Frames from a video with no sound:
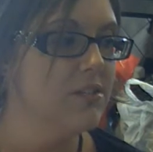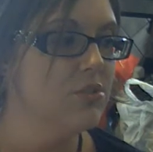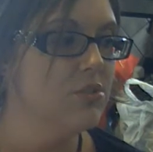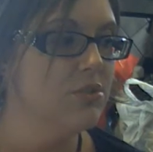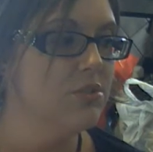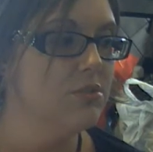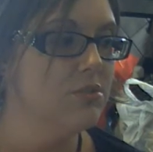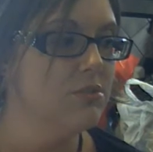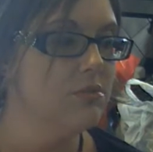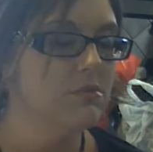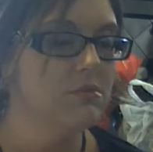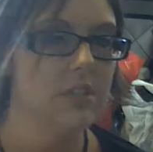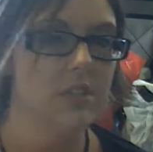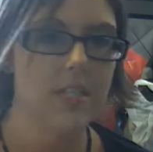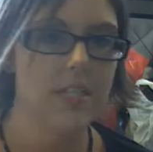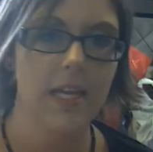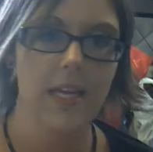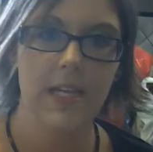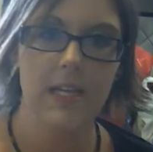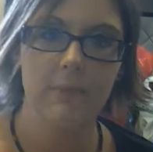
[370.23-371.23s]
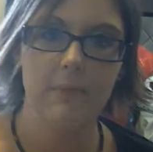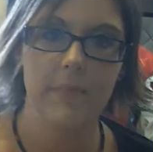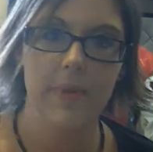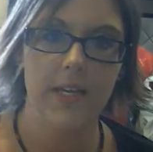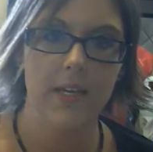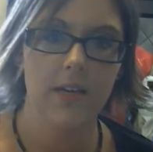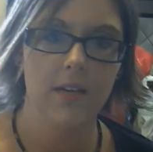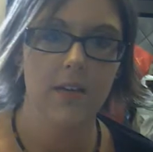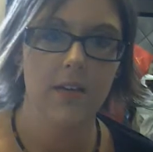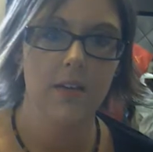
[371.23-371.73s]
to the tanning
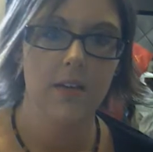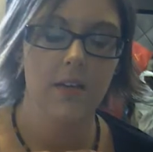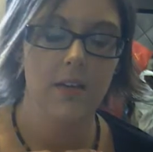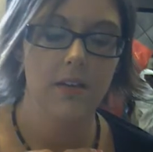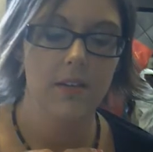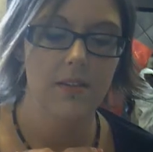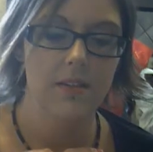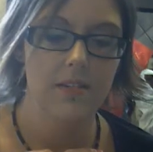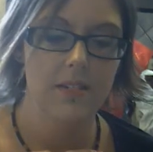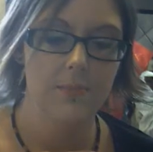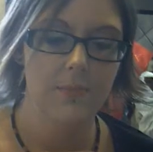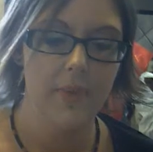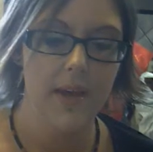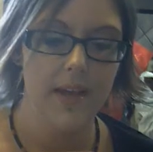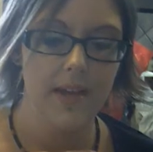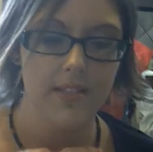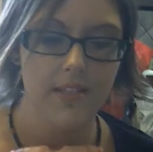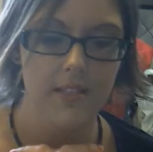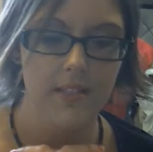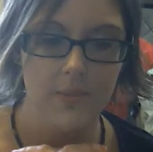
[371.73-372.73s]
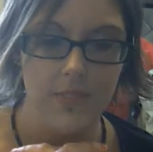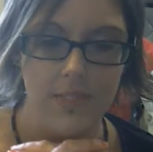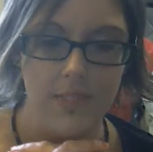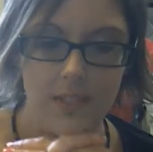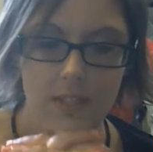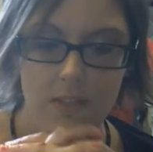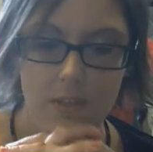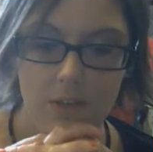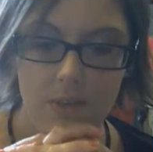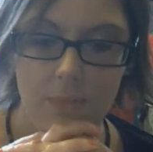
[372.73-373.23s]
bed this past
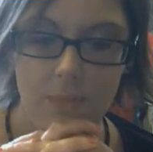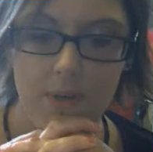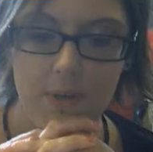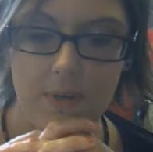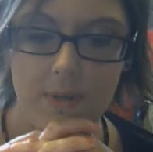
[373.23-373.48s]
week, you could probably